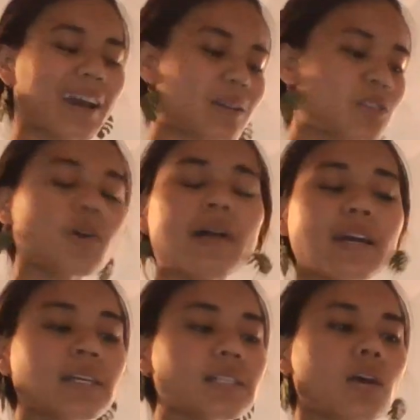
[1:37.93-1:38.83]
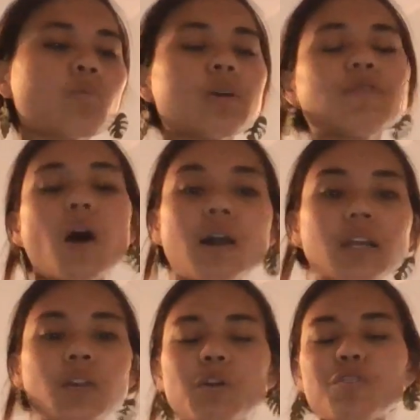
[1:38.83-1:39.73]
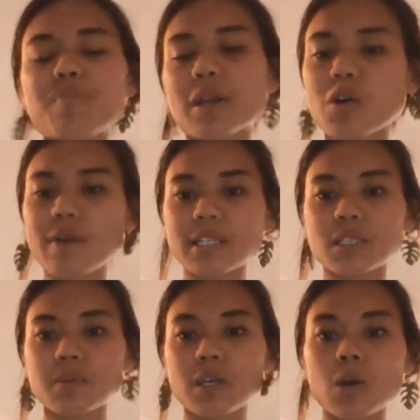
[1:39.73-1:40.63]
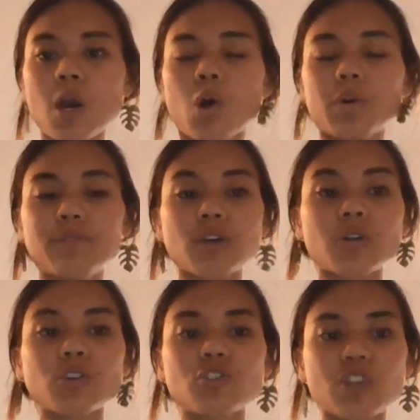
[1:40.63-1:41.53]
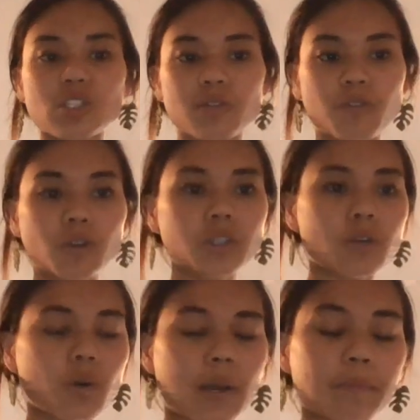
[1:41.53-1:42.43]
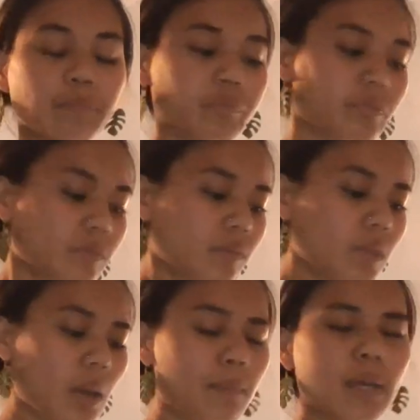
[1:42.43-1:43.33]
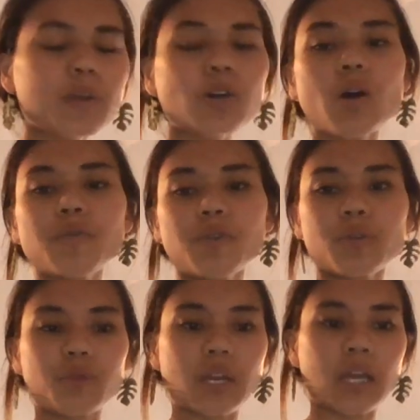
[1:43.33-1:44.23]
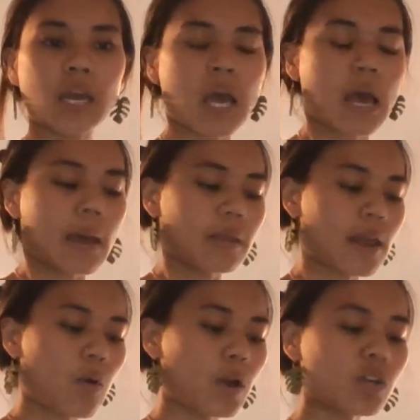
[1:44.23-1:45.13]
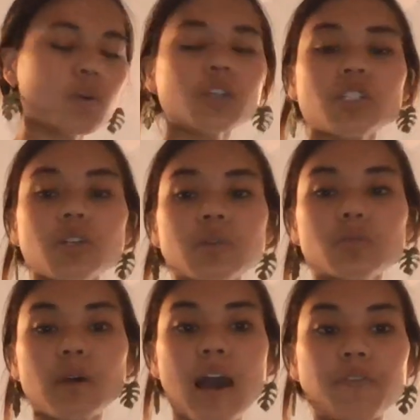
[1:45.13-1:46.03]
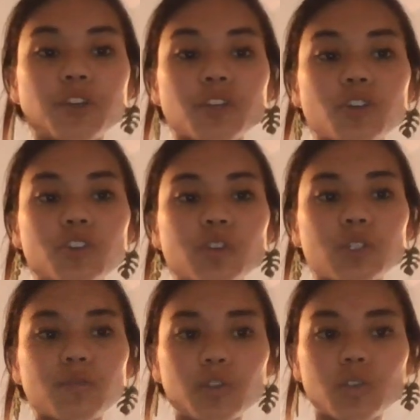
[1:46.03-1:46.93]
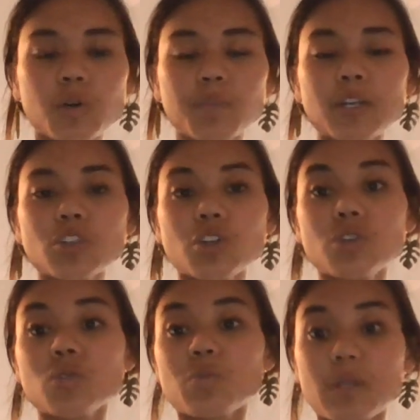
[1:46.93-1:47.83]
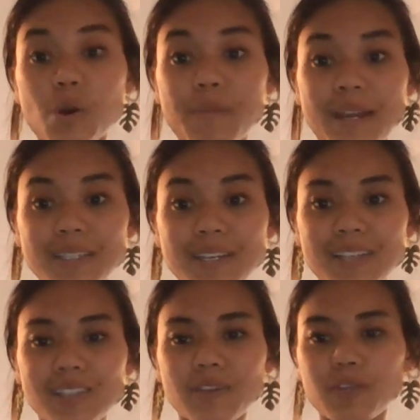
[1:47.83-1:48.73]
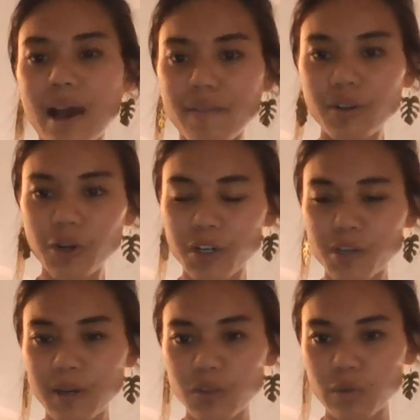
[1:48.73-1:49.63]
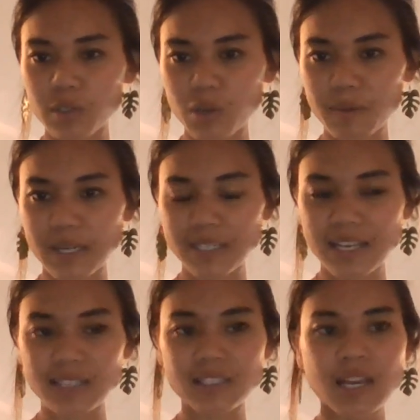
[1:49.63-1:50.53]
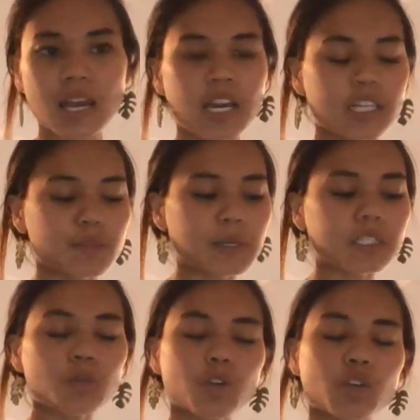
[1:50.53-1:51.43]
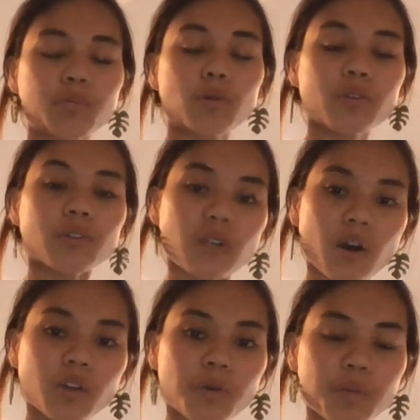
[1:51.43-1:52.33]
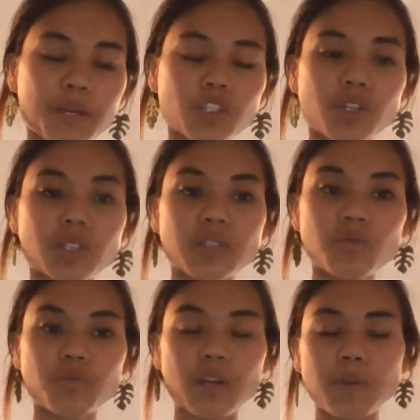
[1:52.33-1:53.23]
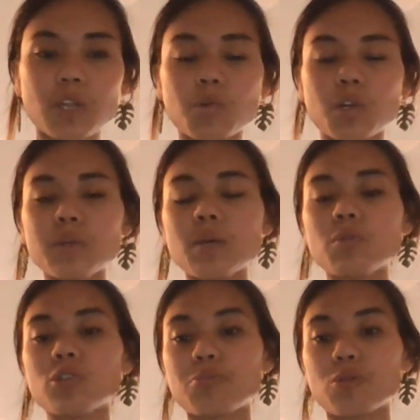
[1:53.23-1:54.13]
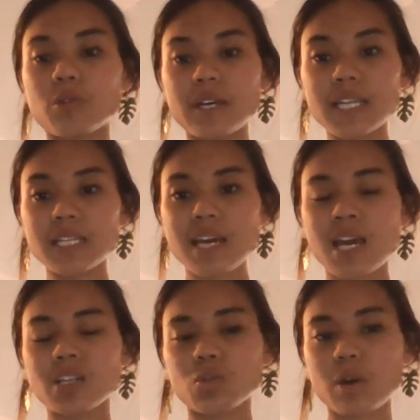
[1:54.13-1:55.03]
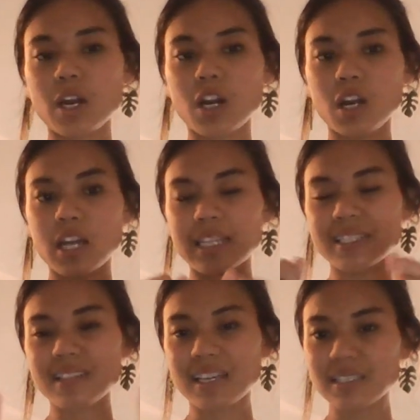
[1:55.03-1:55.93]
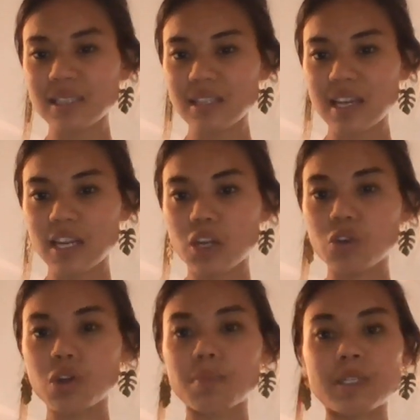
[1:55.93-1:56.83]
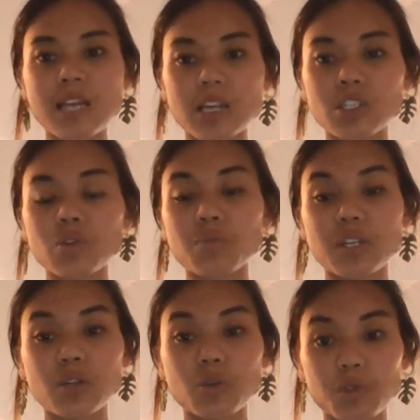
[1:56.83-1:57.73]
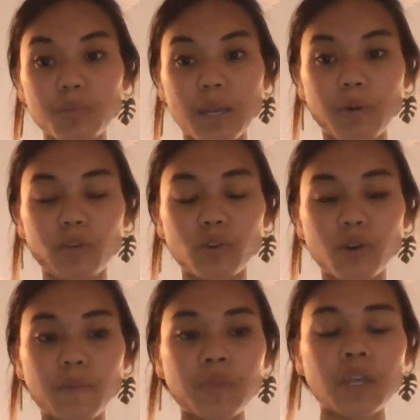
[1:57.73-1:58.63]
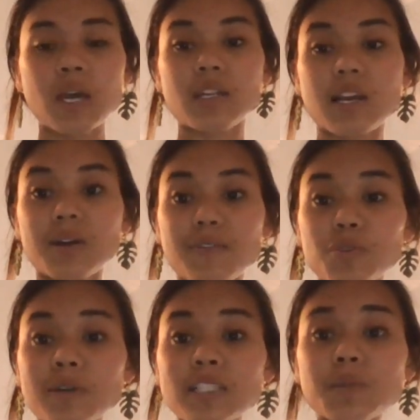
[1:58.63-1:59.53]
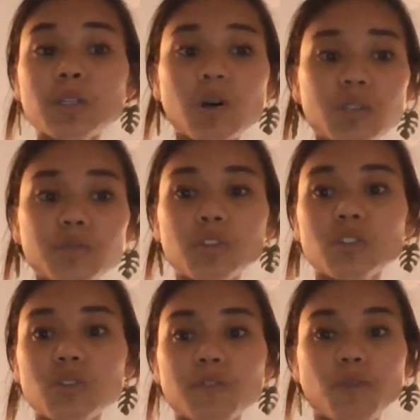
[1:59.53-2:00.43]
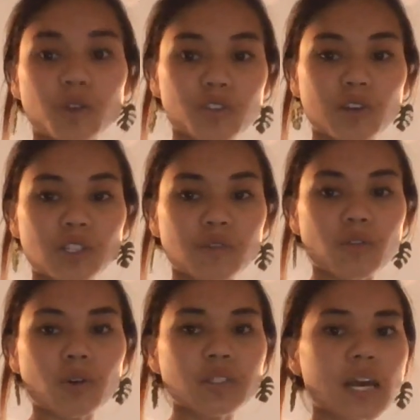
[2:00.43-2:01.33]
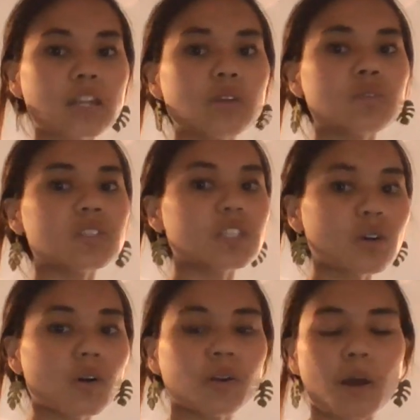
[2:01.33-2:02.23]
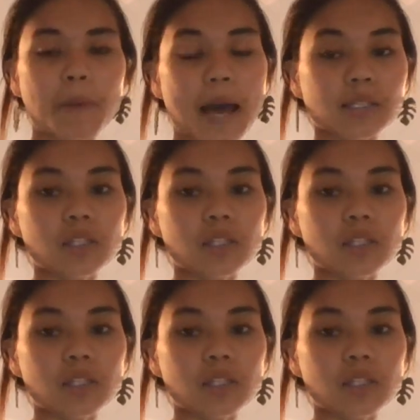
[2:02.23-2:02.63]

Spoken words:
okay, so like I said, we've gone in, we've made our recipe, we've done our stretch and folds, okay? Maybe it called for 3. Now, what you want to do is after you do your stretch and fold, you want to make sure you do the window pane test. If you haven't heard about the window pane test, it's basically where you pull the dough, you want to make sure it doesn't rip, and you want to be able to pull it to where it's nice and thin, and you could potentially read a newspaper through it. Now, if the recipe calls for you to do 4 stretch and folds, and you still are not